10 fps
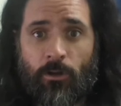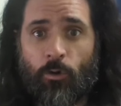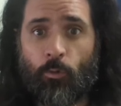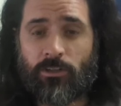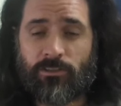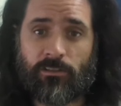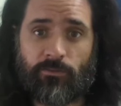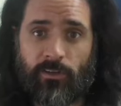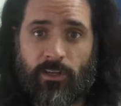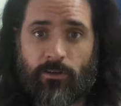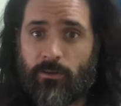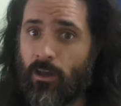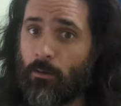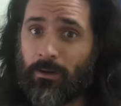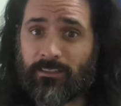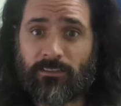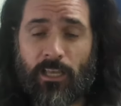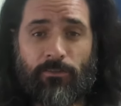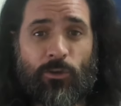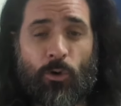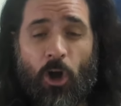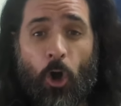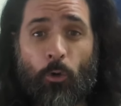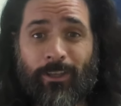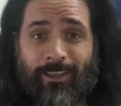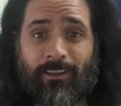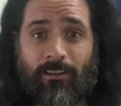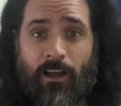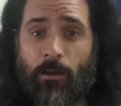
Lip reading: watch this video. I might save you a whole year.